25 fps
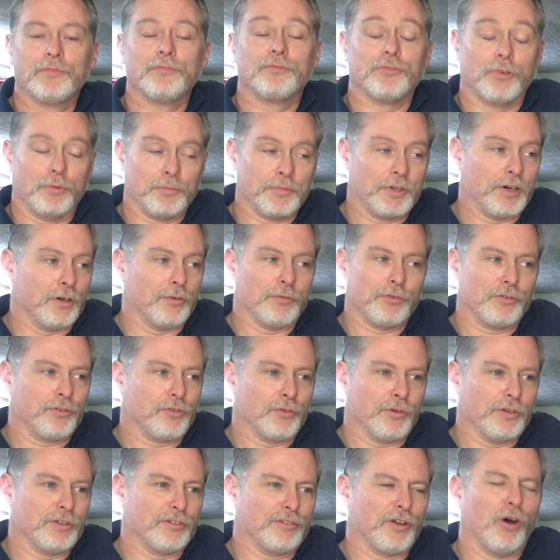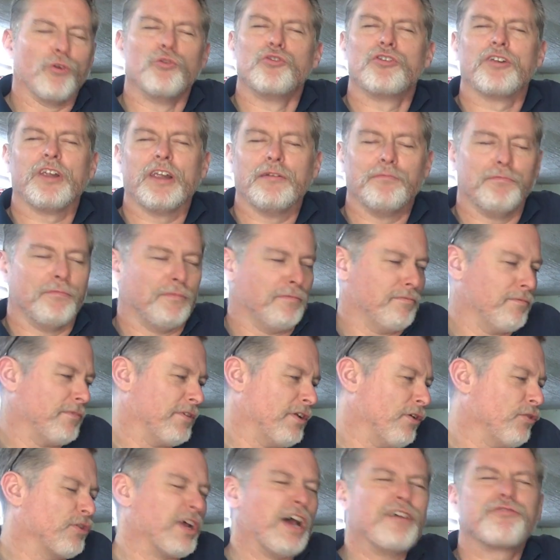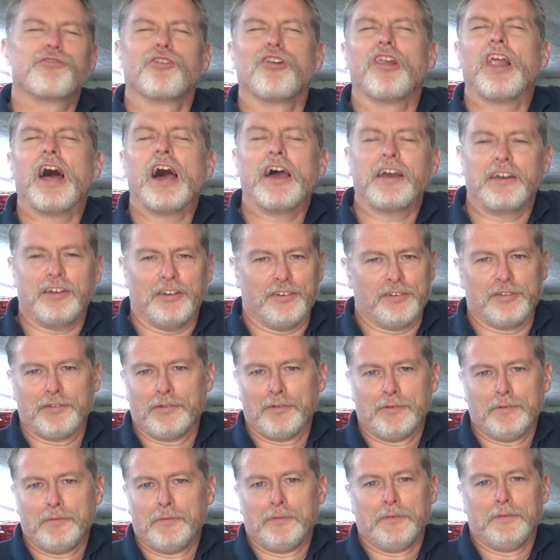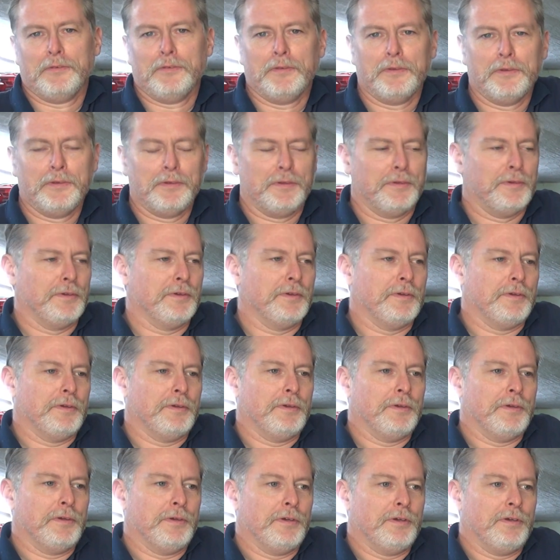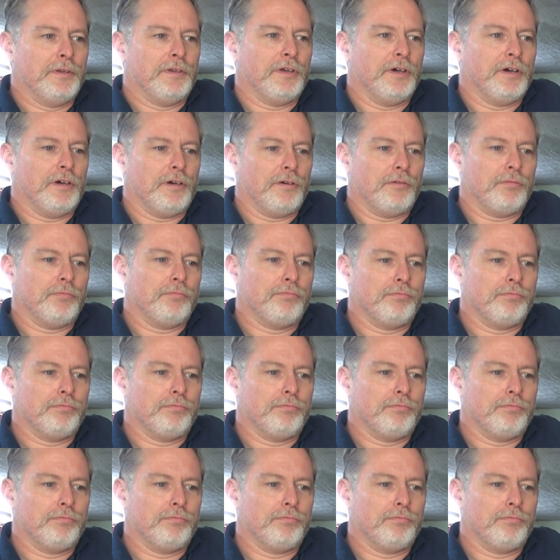from now. So I don't have to like it. They